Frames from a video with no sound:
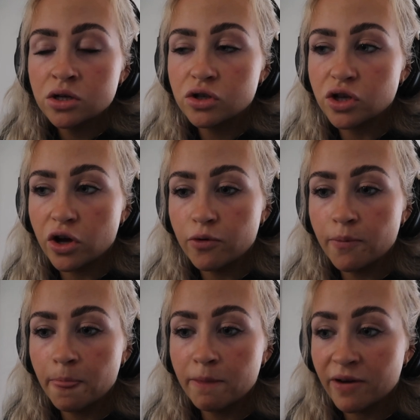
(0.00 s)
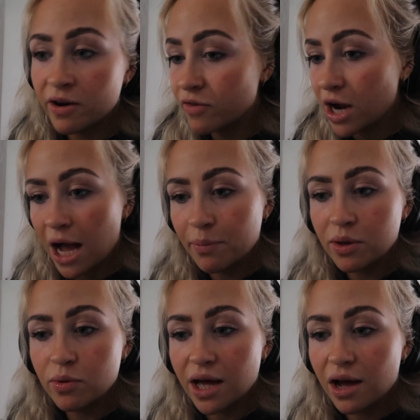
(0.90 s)
So very, very
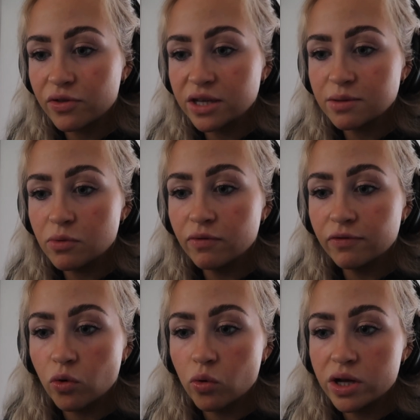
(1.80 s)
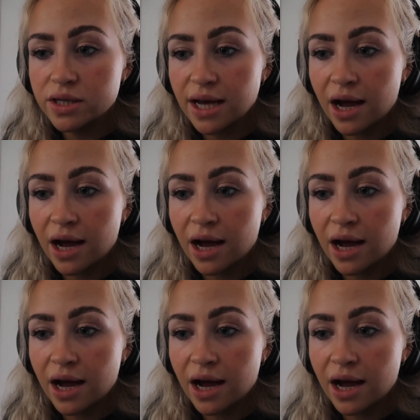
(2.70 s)
happy with how things are moving forward.